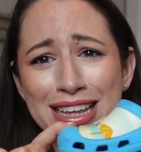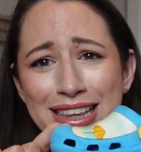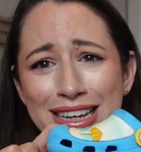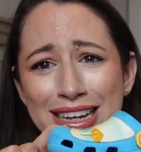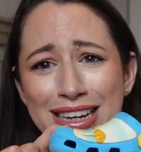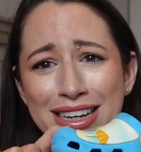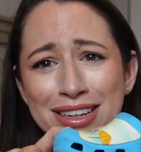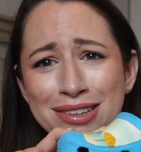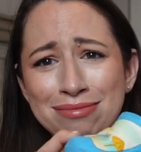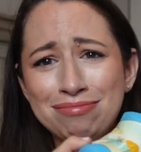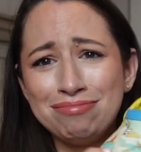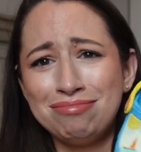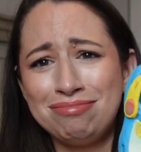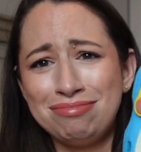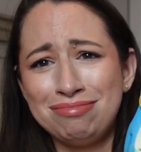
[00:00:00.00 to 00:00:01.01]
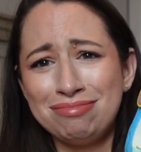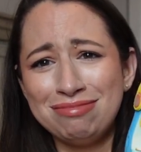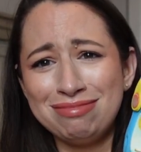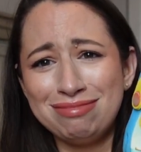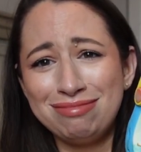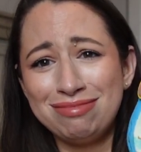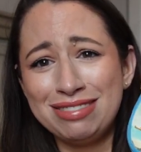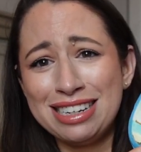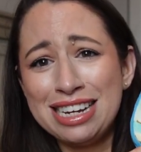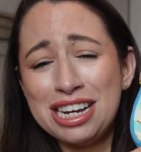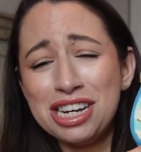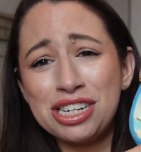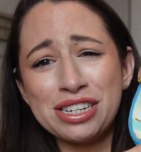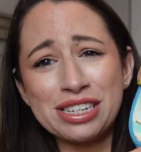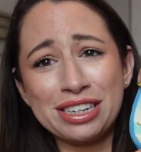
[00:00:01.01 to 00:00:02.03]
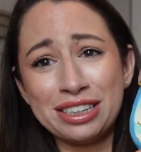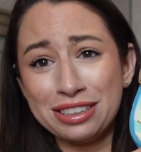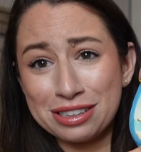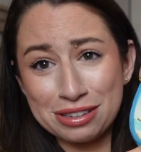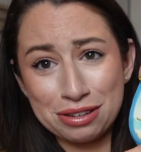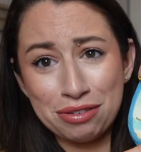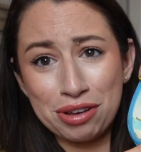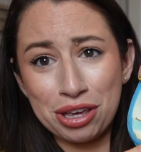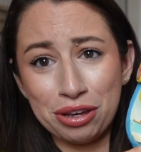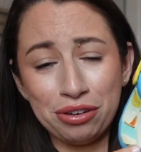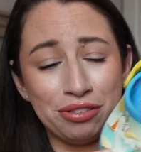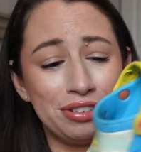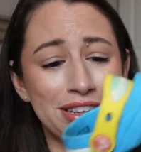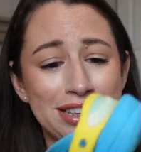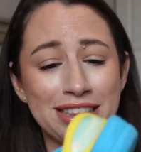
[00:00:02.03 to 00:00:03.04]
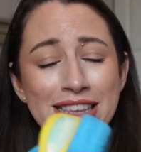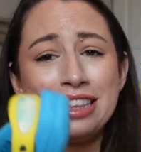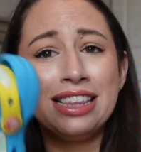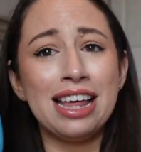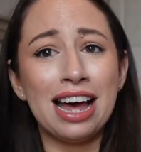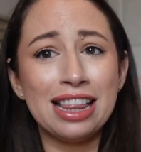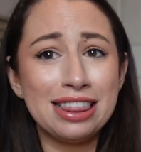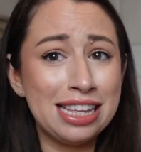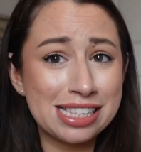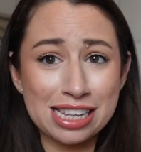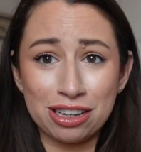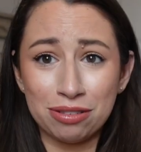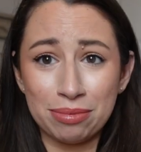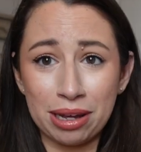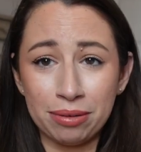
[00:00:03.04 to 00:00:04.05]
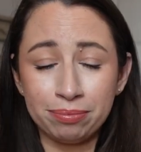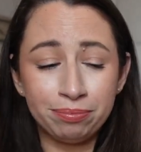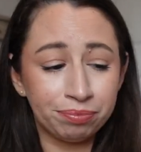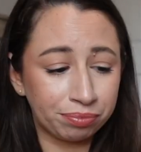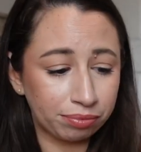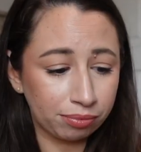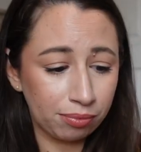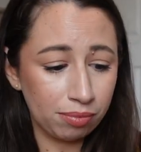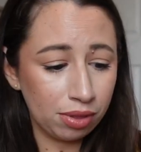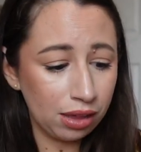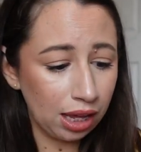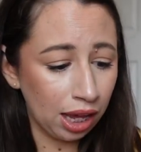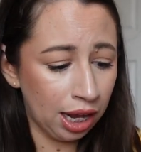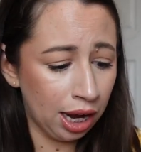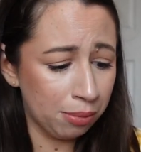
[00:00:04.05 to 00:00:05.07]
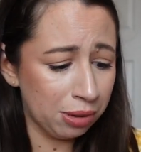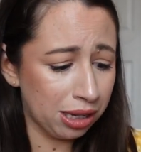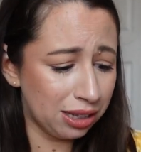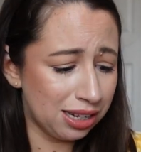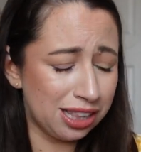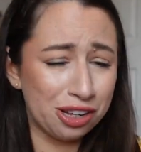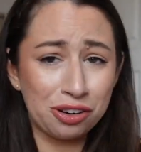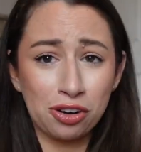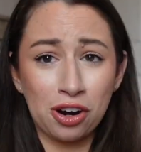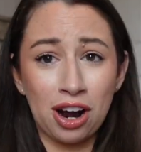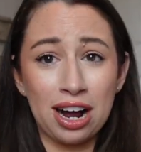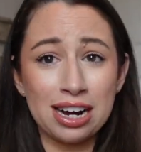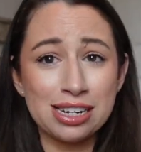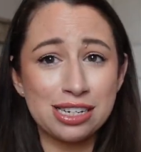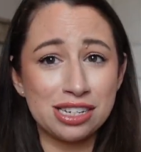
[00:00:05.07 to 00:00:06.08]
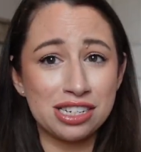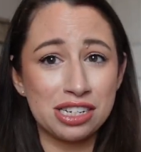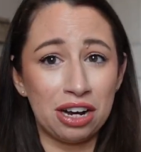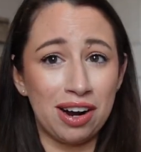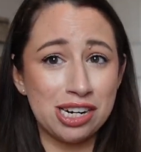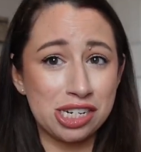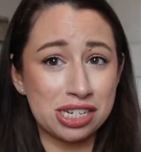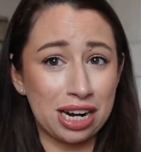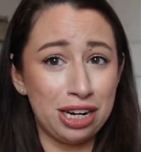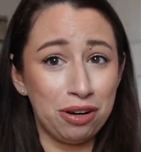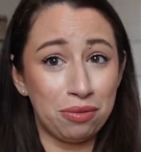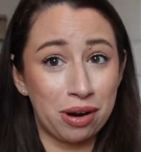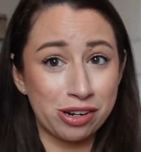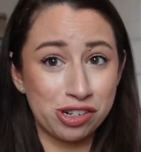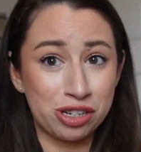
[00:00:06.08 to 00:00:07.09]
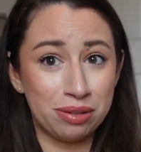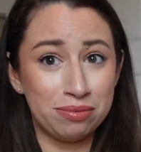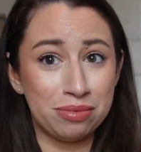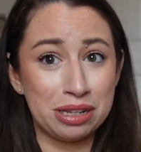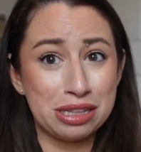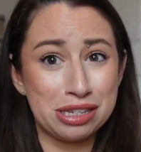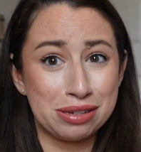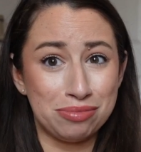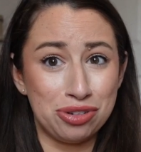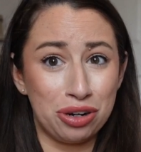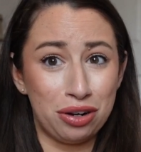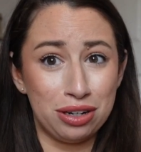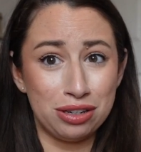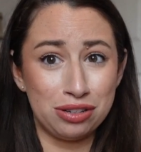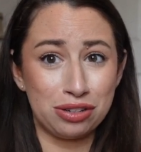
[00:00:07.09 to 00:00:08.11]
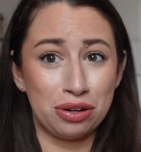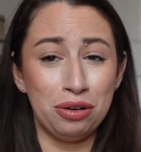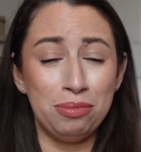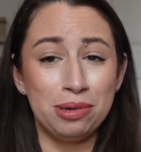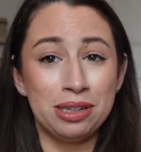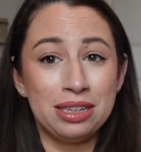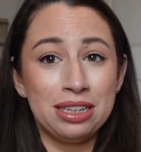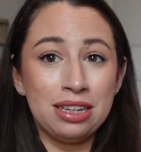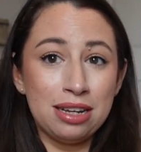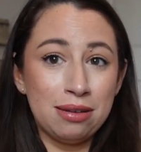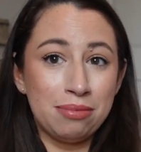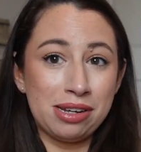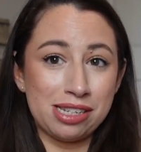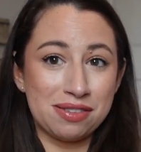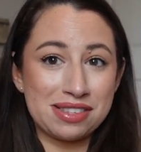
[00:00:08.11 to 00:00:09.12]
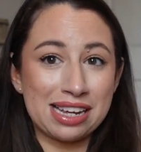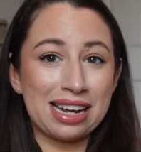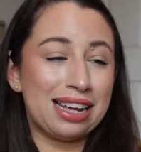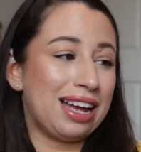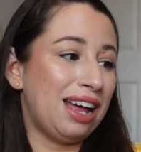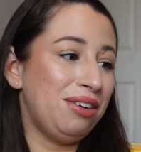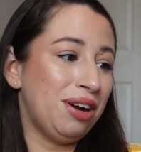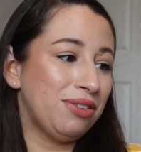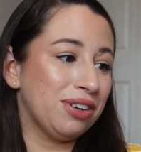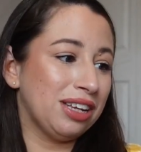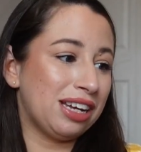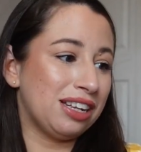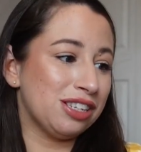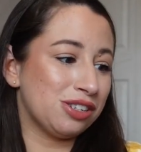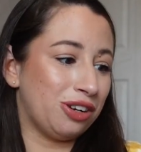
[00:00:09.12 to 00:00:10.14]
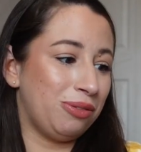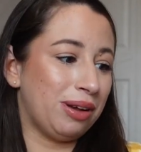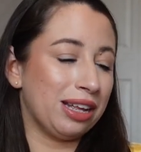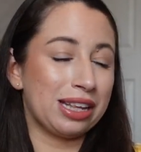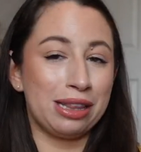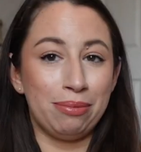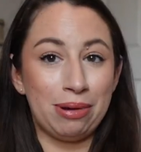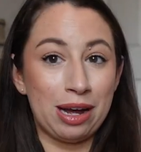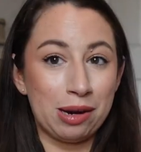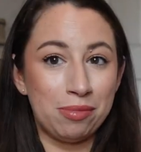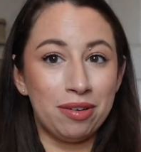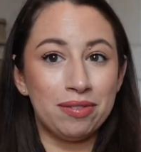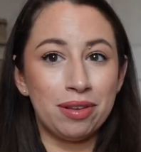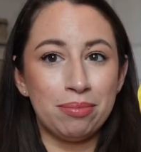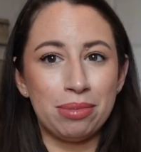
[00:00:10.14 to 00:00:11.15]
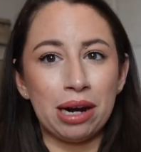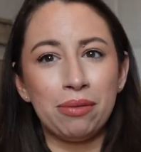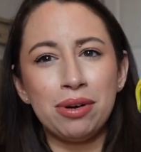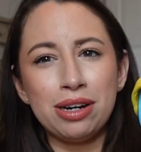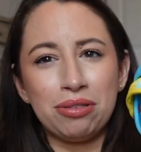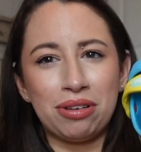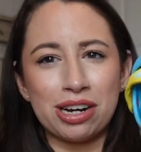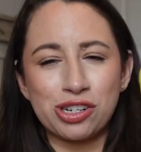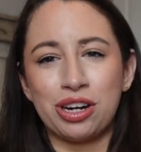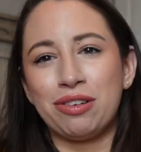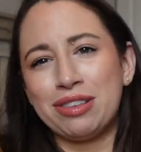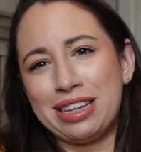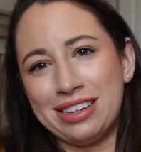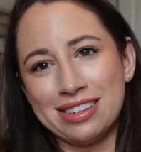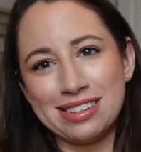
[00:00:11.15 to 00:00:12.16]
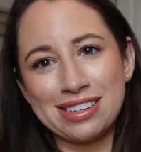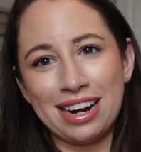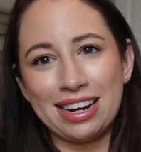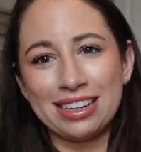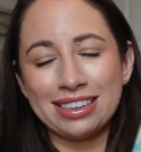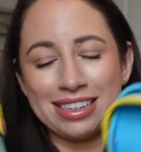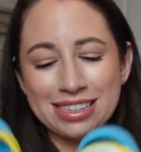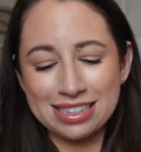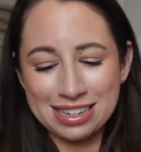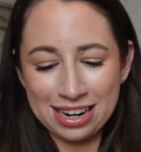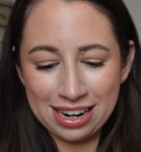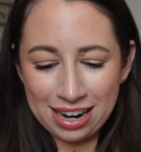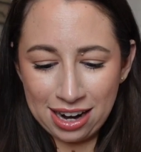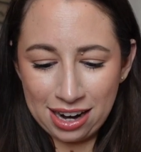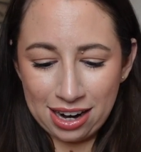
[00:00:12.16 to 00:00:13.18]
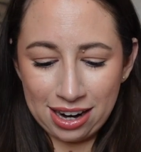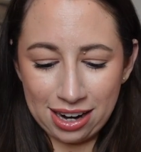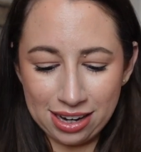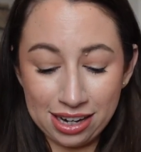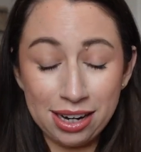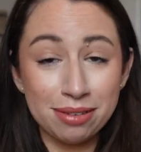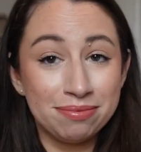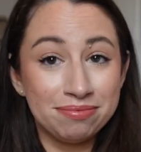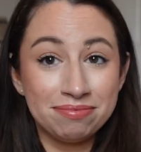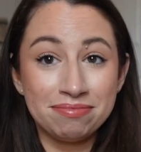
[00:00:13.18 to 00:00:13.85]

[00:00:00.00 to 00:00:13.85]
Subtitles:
Like, she's gonna look so cute. These kill me. And I mean, they're Crocs, so I just kind of washed them with some Dawn soap because I was like, I'm not really concerned about like the bottom of them, but I wanted to wash out the inside at least. And yeah.